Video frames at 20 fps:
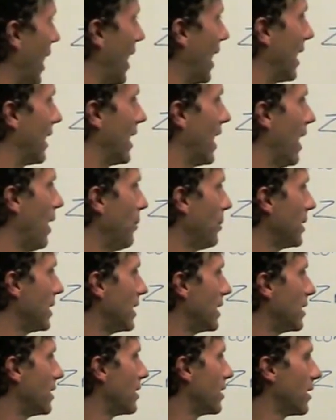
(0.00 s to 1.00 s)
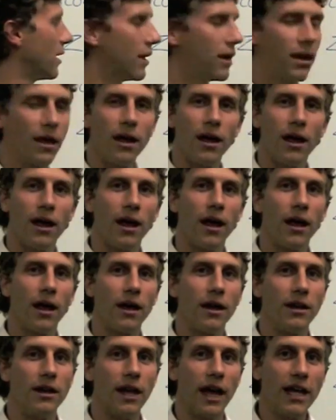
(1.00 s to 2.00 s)
And how many
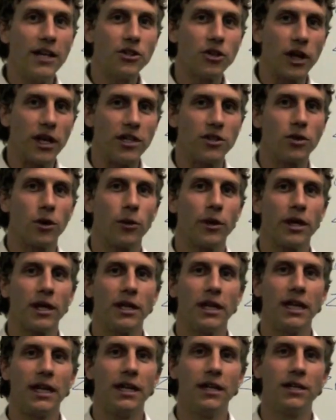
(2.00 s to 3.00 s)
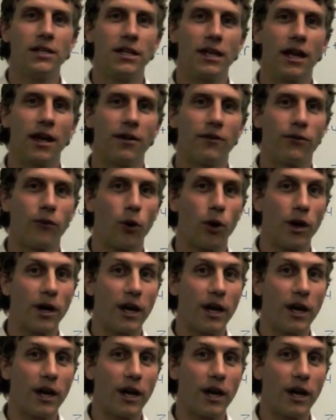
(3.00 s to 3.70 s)
nitrates will we need to get 4